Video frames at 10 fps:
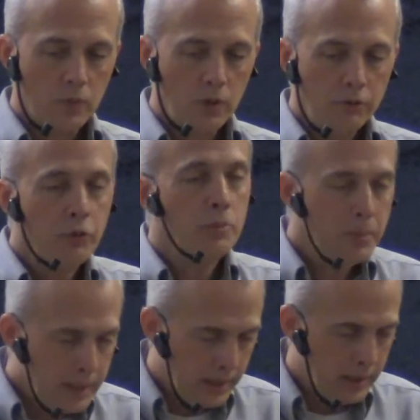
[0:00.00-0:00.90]
for
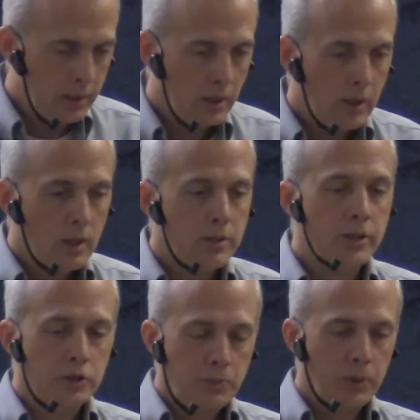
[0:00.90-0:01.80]
me, the
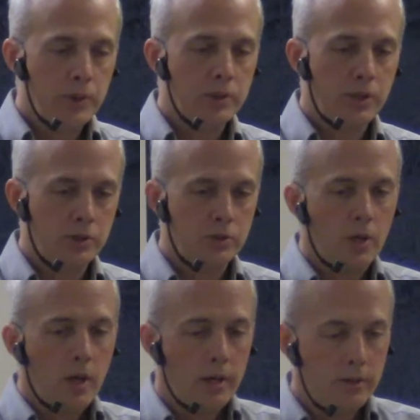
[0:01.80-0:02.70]
experience has,
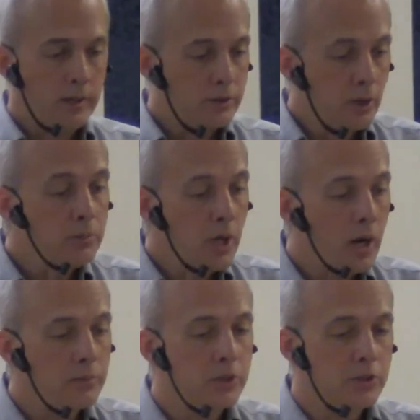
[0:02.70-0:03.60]
and
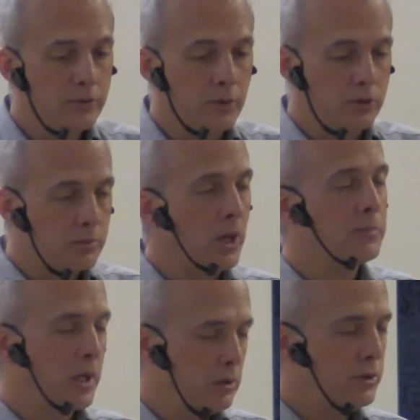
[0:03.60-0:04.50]
sometimes it's difficult. Sometimes
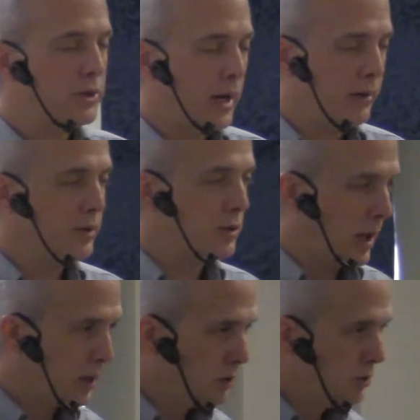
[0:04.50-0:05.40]
I lose sight of the
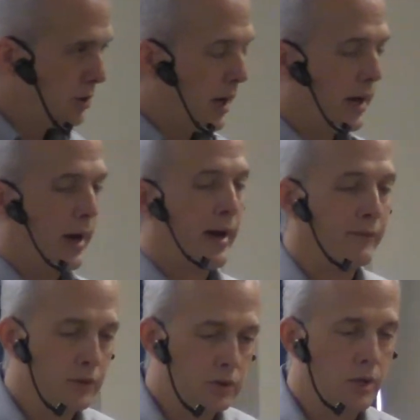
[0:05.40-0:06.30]
cycles and I
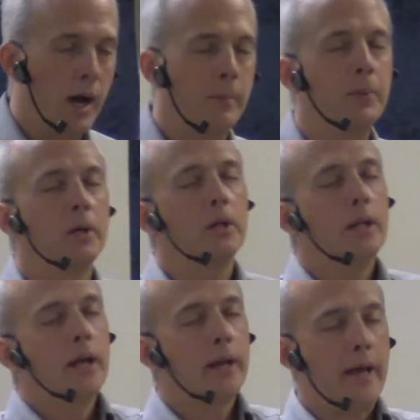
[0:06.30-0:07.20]
have to stop
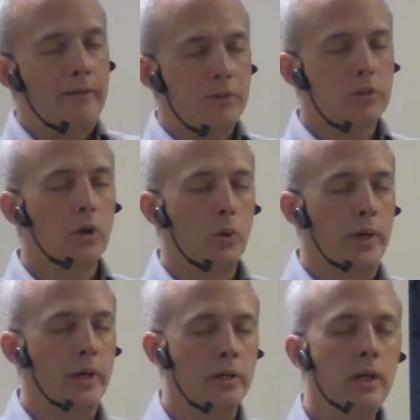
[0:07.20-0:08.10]
and I have to go
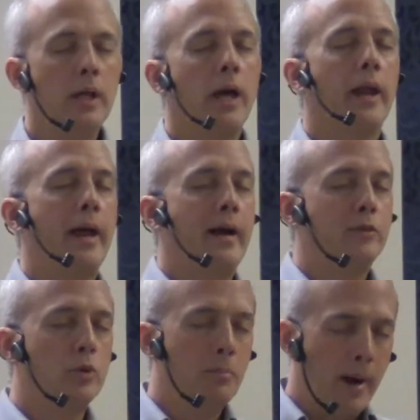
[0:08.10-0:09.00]
in and I have
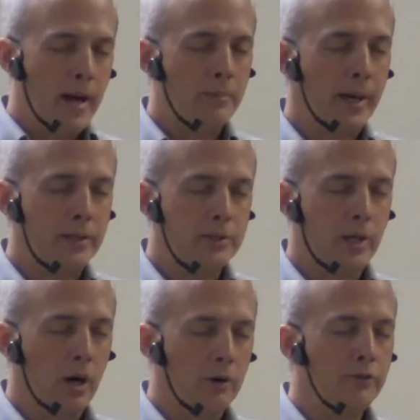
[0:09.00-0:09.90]
to remind
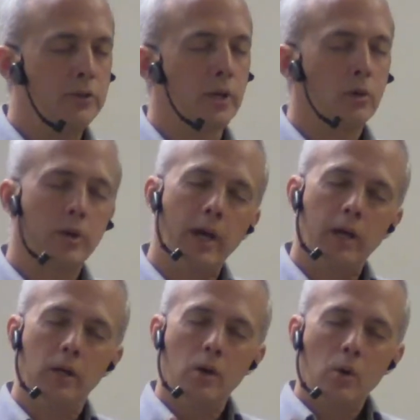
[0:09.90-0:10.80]
myself. It's like,
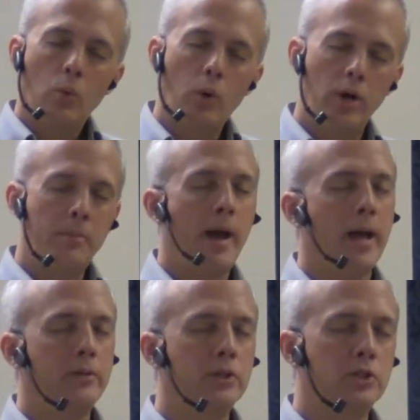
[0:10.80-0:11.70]
okay, where am I
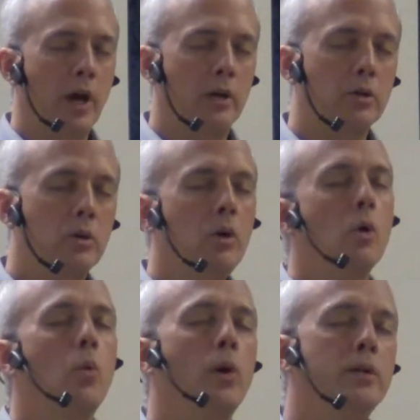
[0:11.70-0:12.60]
at in this cycle?
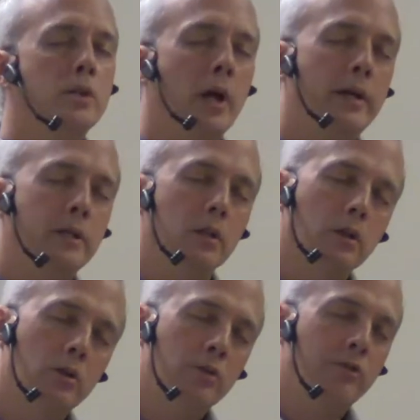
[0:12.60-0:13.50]
What is it I need to
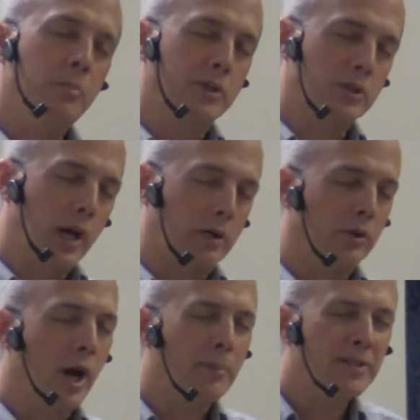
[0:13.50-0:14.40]
learn from this cycle?
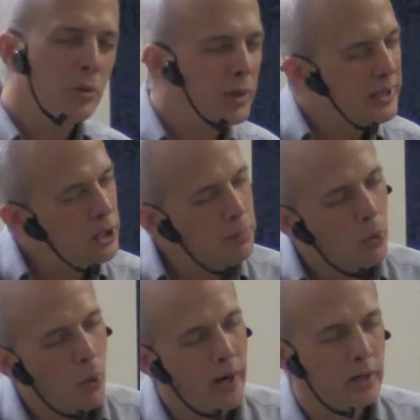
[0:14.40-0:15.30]
Not because I want to keep it
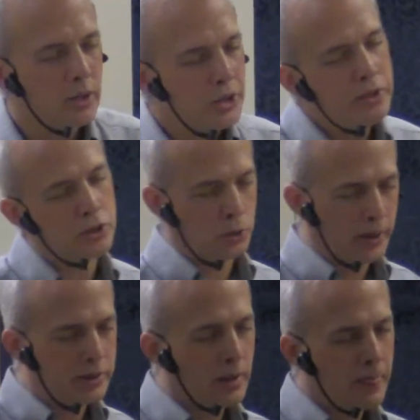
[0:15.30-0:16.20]
away or cling to
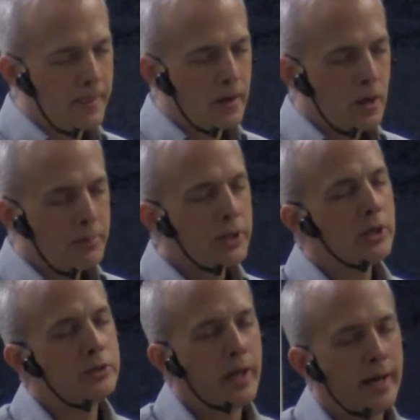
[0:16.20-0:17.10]
it,
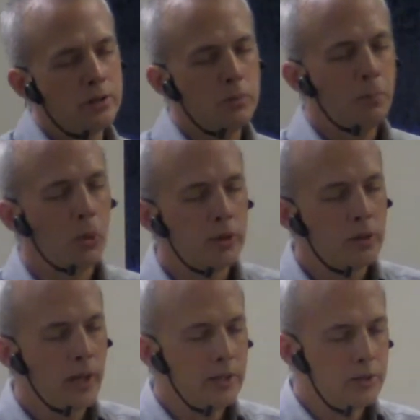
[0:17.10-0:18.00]
because it has an
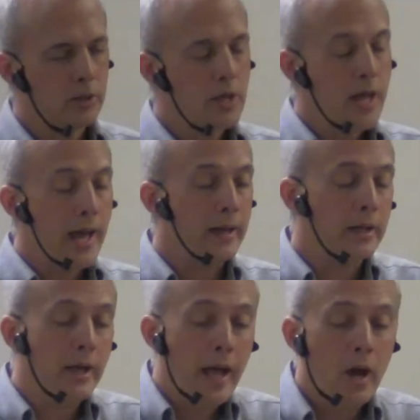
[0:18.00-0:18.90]
important lesson and it
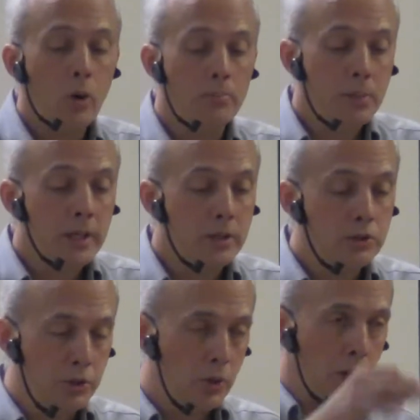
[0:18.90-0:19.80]
can help me
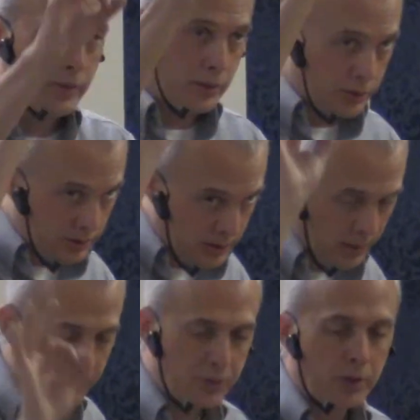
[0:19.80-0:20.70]
to, and this is
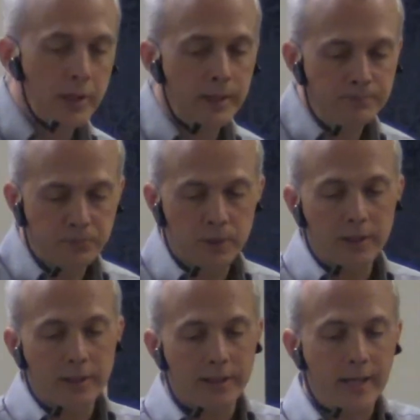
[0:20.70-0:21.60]
step 3,
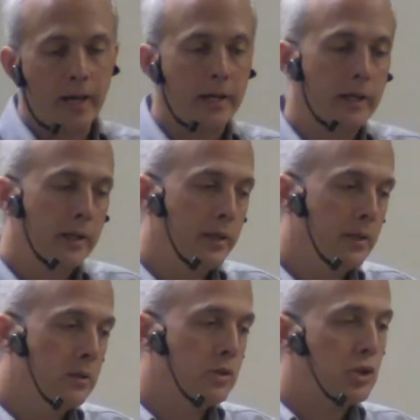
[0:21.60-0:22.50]
get
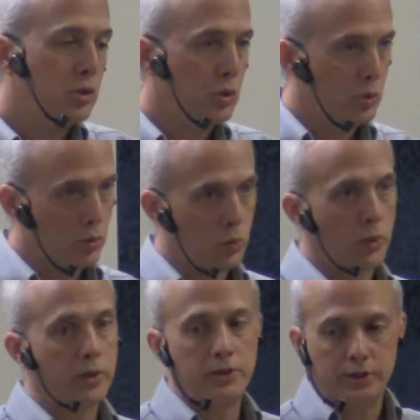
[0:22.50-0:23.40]
in tune
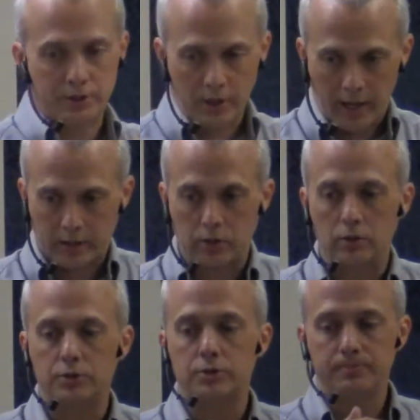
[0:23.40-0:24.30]
with the
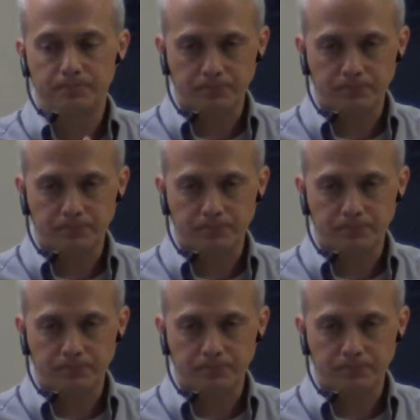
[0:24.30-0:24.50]
cycles.